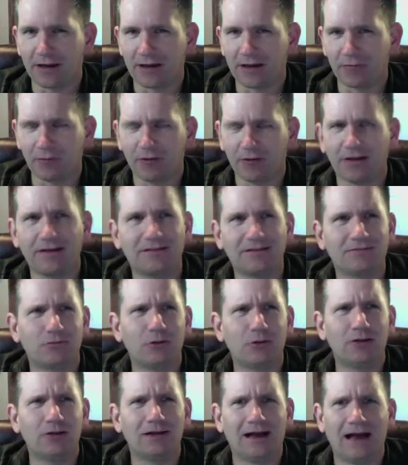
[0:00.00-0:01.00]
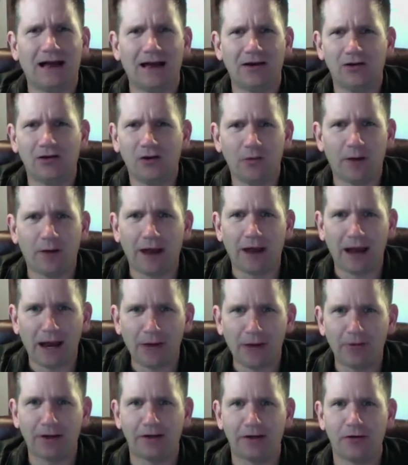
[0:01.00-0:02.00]
of realized, well, I don't know how
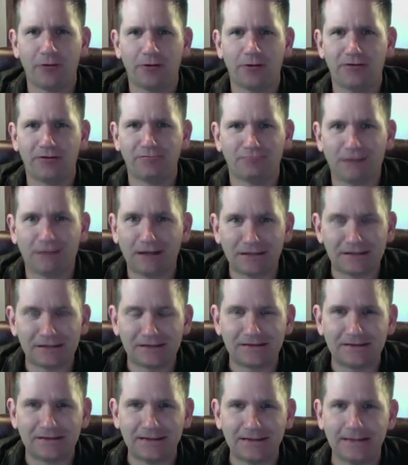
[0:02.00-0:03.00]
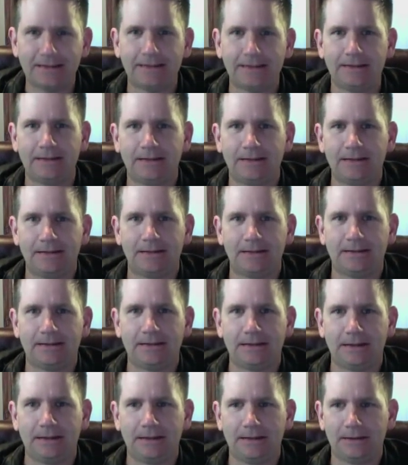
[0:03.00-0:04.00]
I know. I just did.
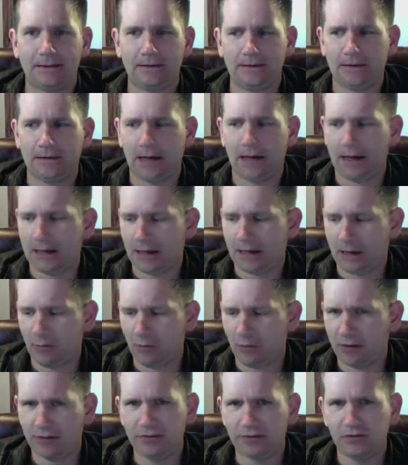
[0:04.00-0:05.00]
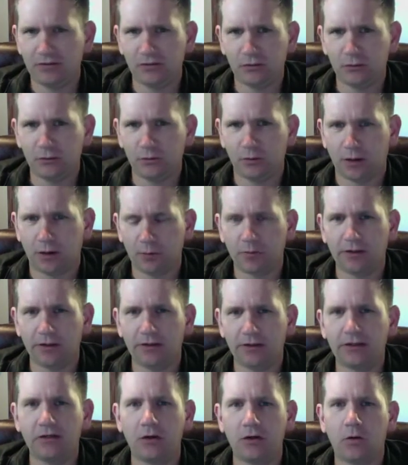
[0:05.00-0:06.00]
And I wanted to
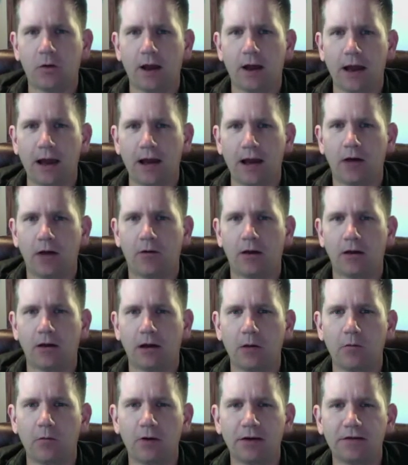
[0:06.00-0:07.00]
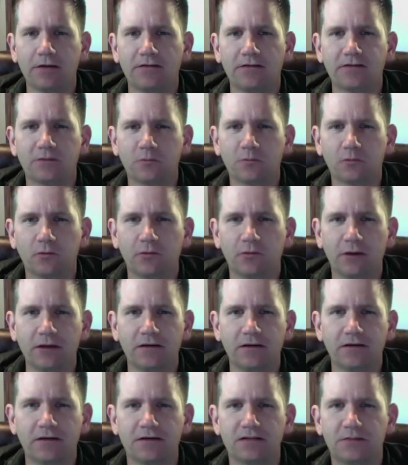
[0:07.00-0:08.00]
know how. I wanted some great
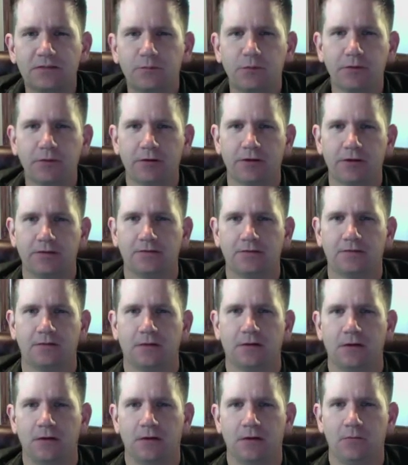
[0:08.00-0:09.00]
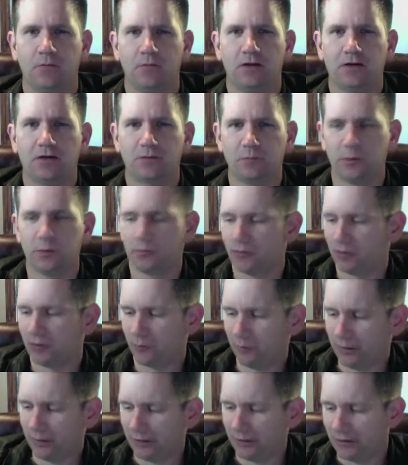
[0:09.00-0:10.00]
experience, because we were going to
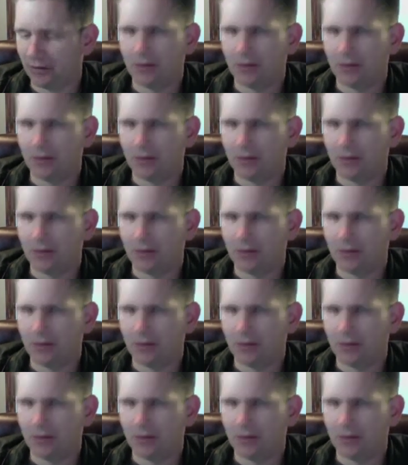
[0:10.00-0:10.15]
be